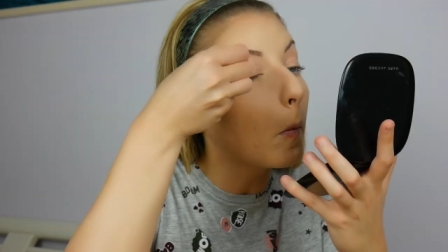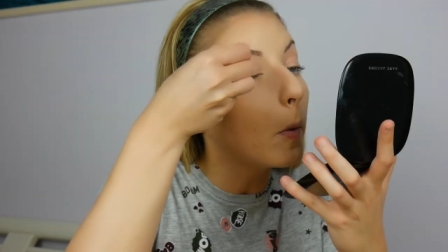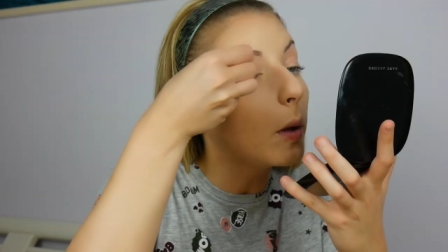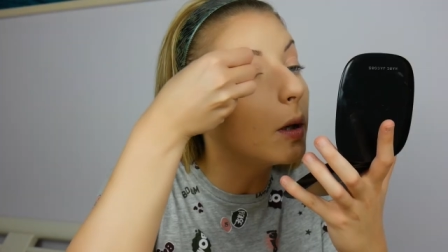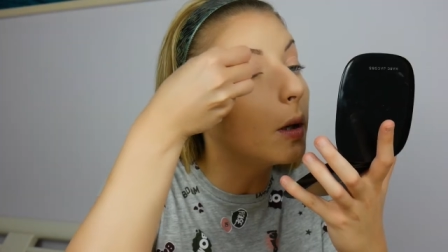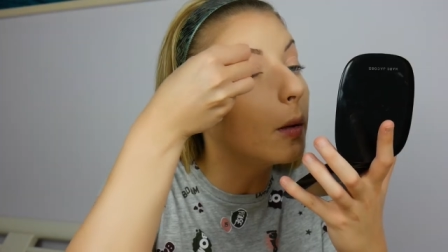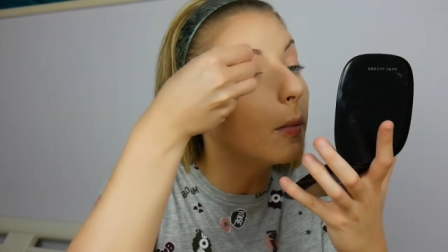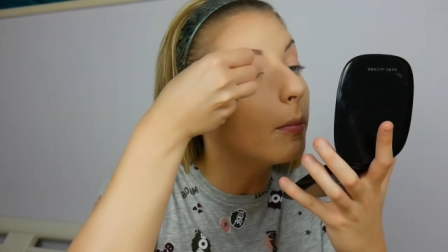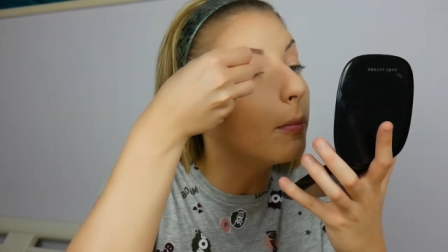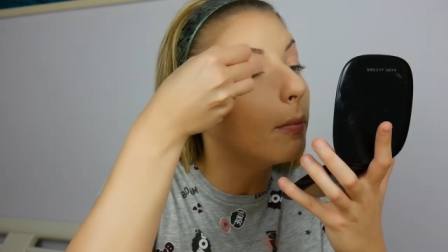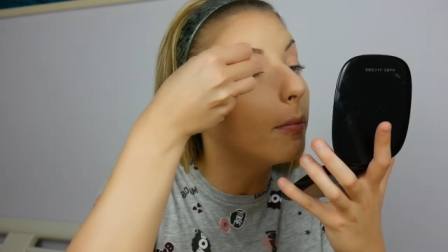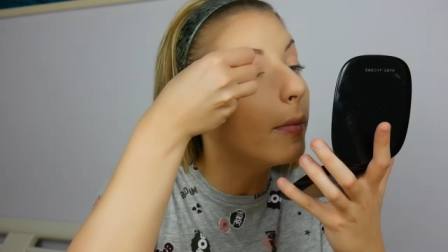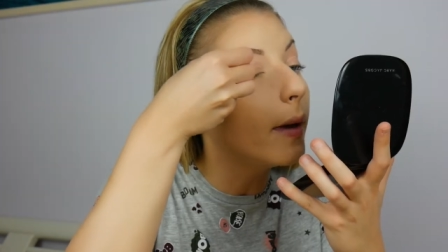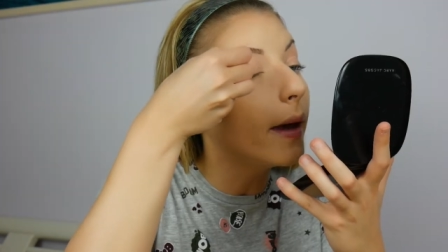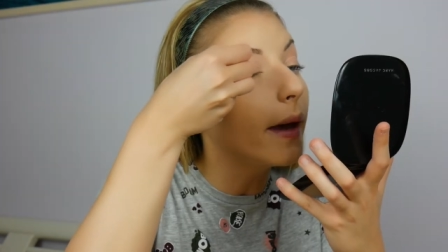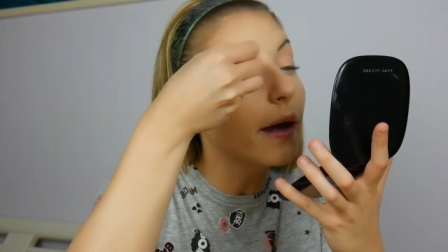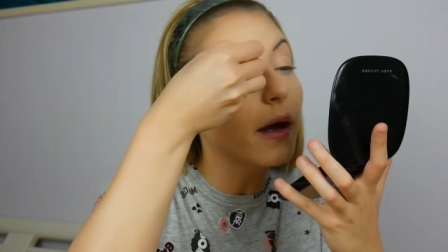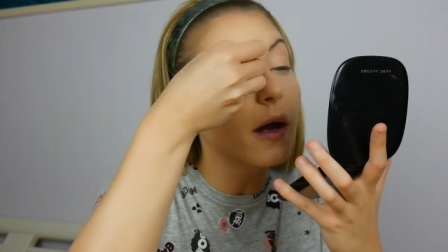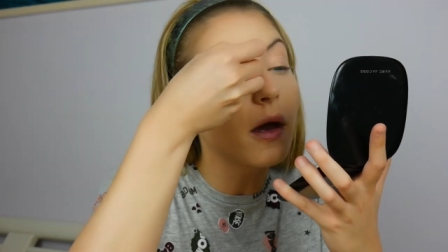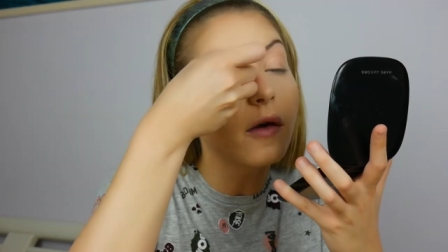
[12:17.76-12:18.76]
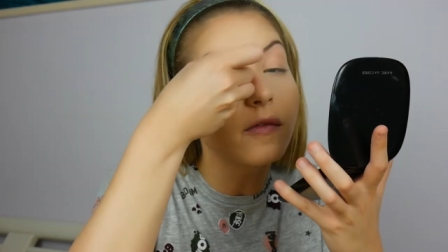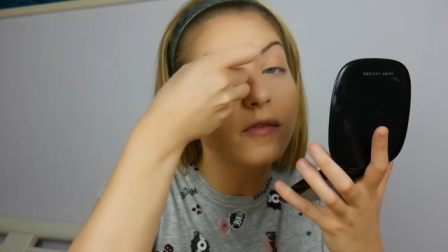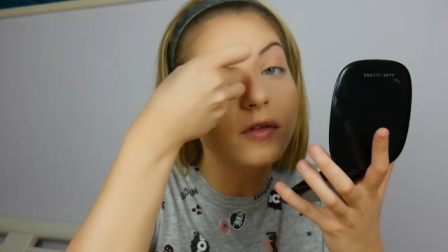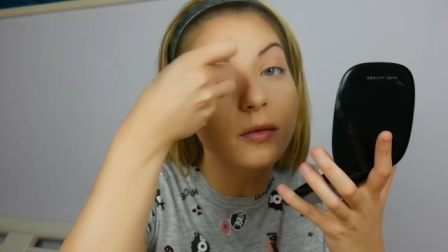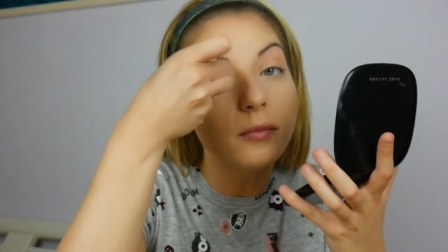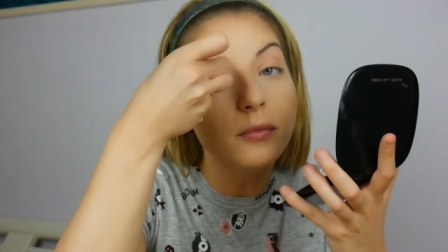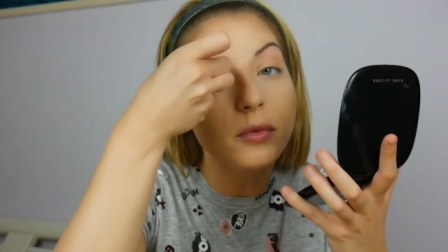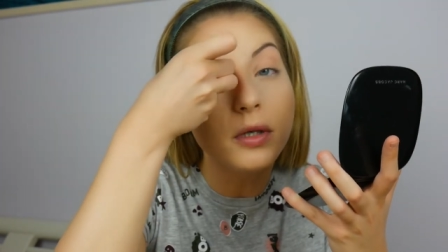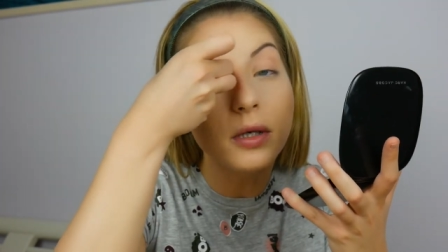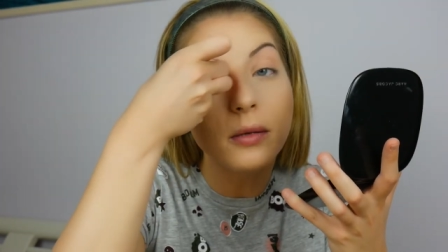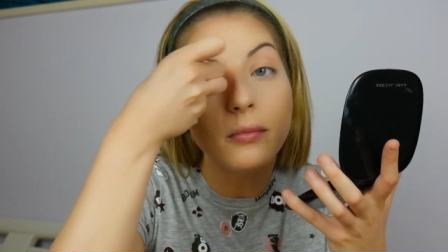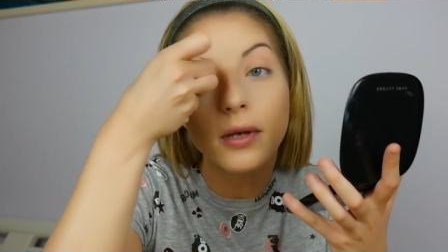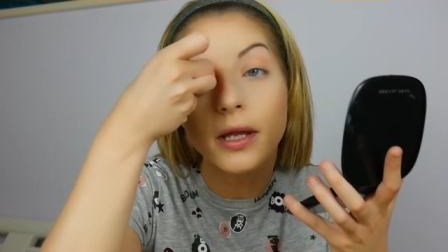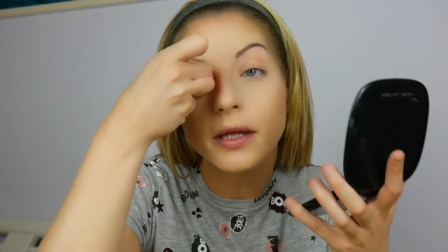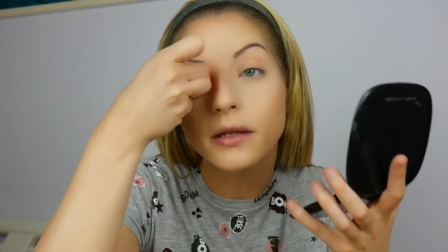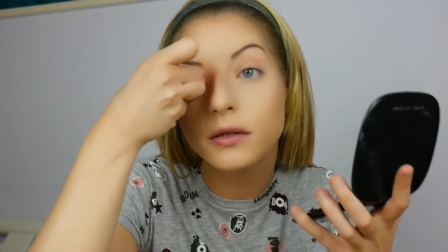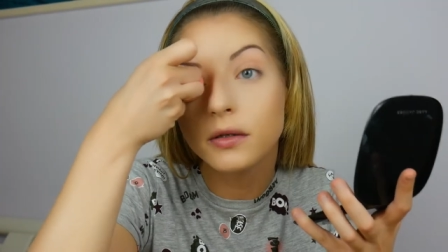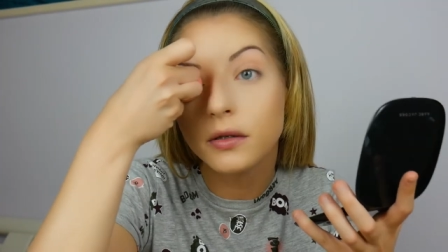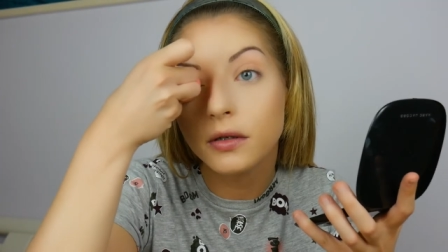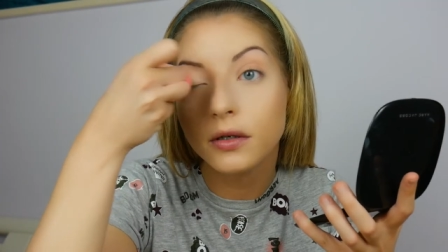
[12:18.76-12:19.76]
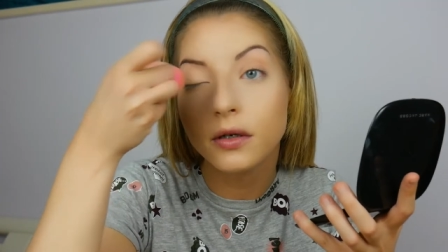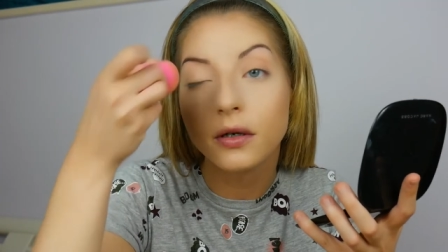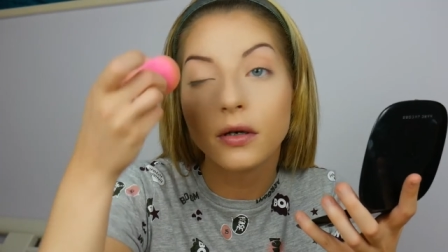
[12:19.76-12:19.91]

With the back of the Beauty Blender,